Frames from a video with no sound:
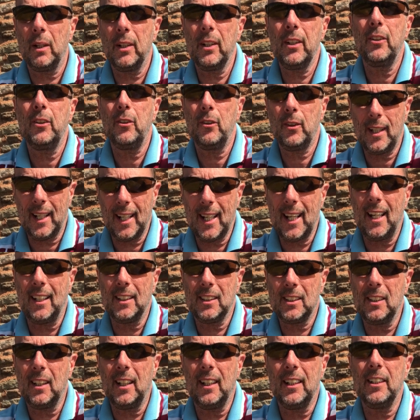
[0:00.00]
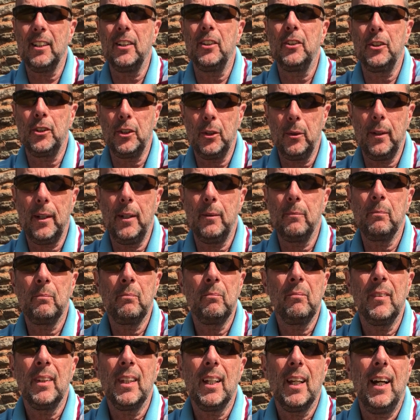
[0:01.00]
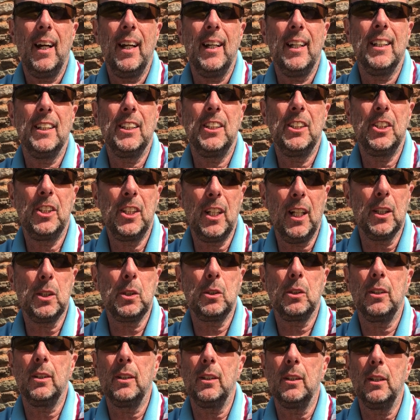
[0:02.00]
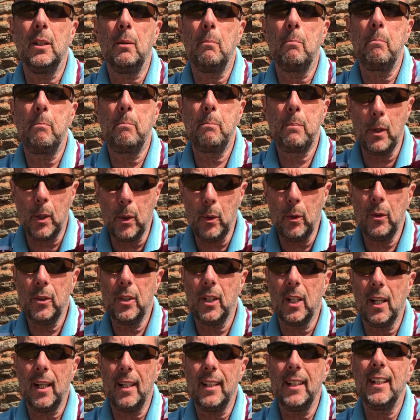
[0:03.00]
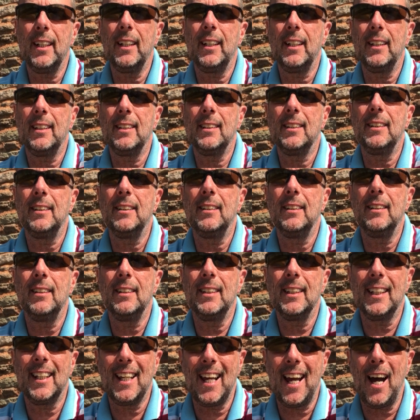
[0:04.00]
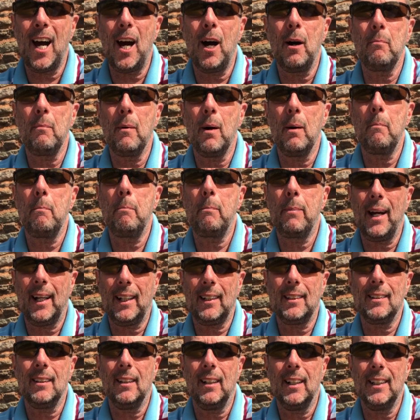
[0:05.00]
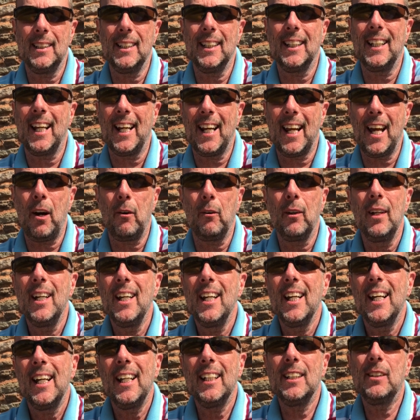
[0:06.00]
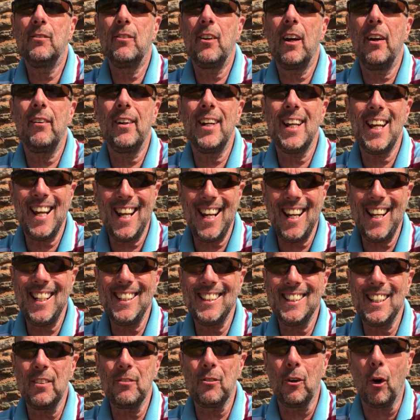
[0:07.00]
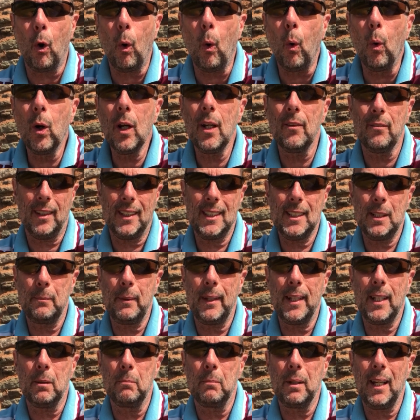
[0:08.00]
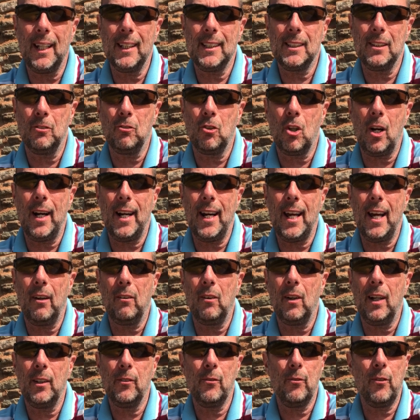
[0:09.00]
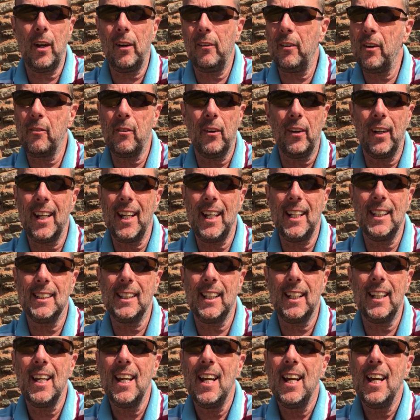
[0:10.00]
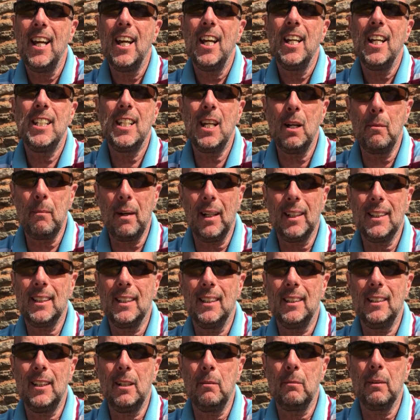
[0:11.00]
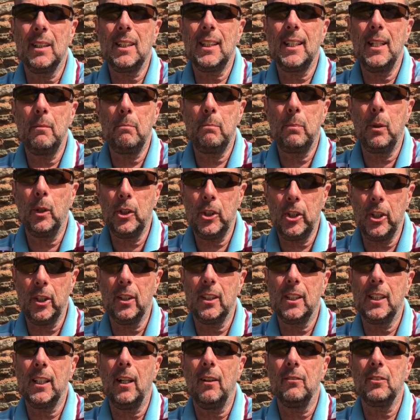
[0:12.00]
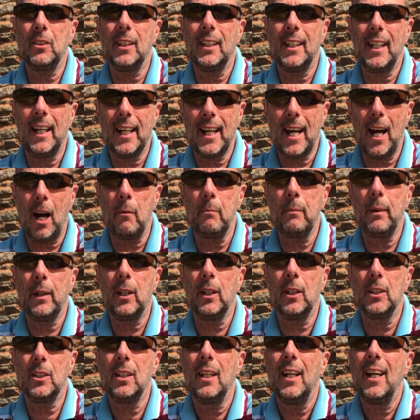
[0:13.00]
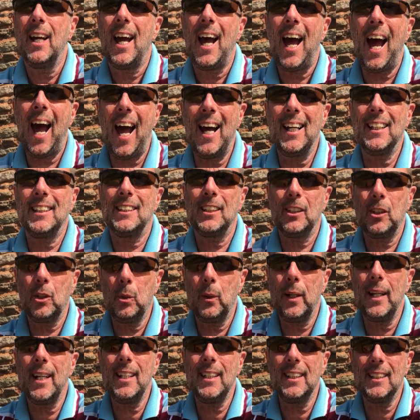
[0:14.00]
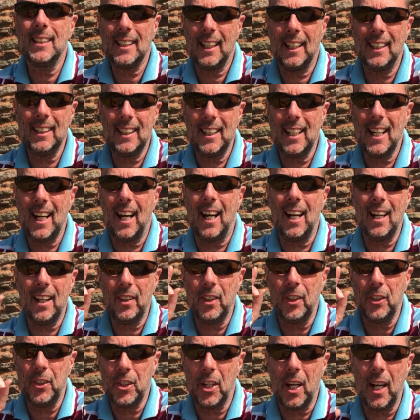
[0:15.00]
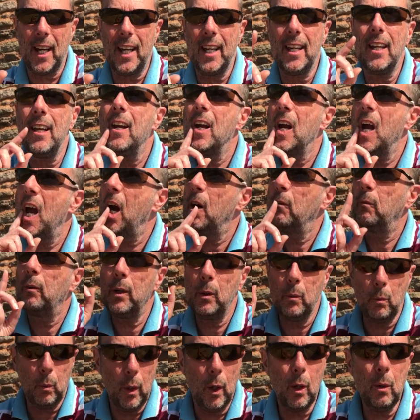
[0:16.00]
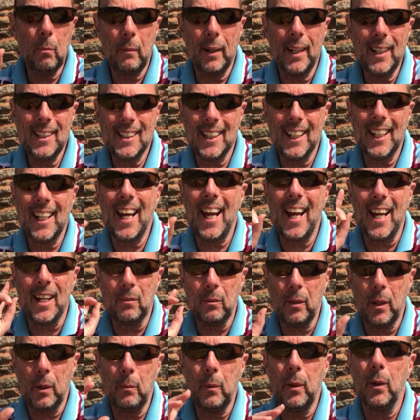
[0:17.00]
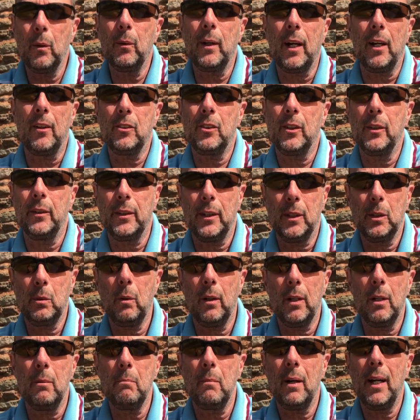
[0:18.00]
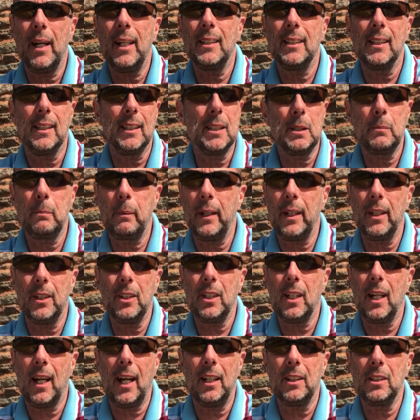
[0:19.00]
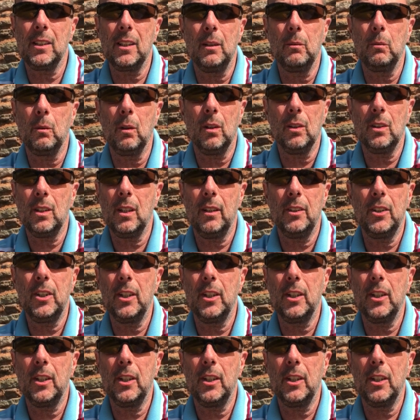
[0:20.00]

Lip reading: Why didn't you get outside and do it? And it's just the boot that I needed to get up my backside to get out. It's very easy for all of us to be complacent right now, right? It's very, very easy. You mustn't. You must keep pushing yourselves and get out, because as the Queen said the other day, we will meet again. We will get through this. What an amazing speech that actually was.